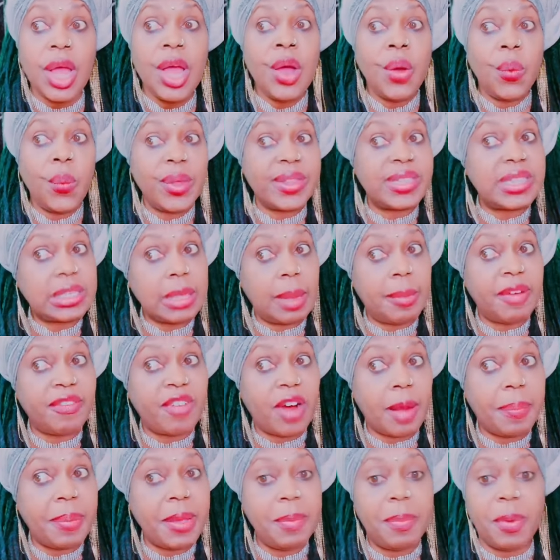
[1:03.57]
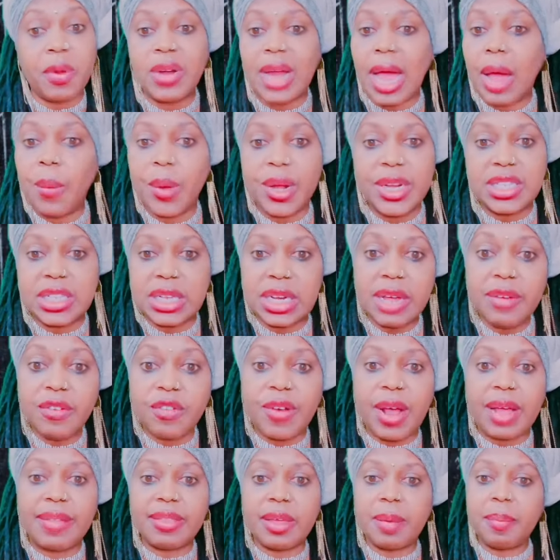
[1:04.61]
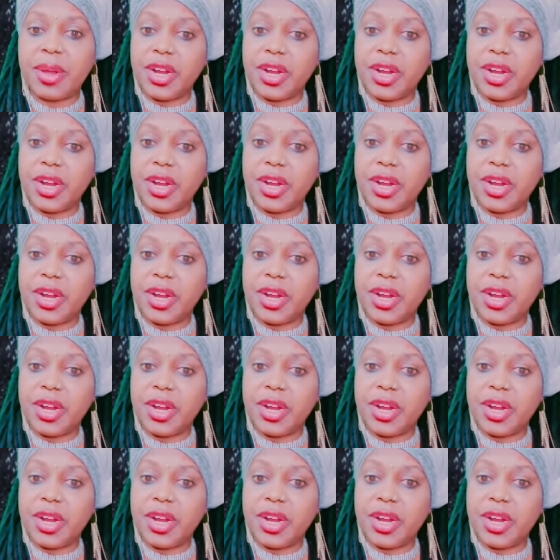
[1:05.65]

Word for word: with some of our people not wanting to live around them.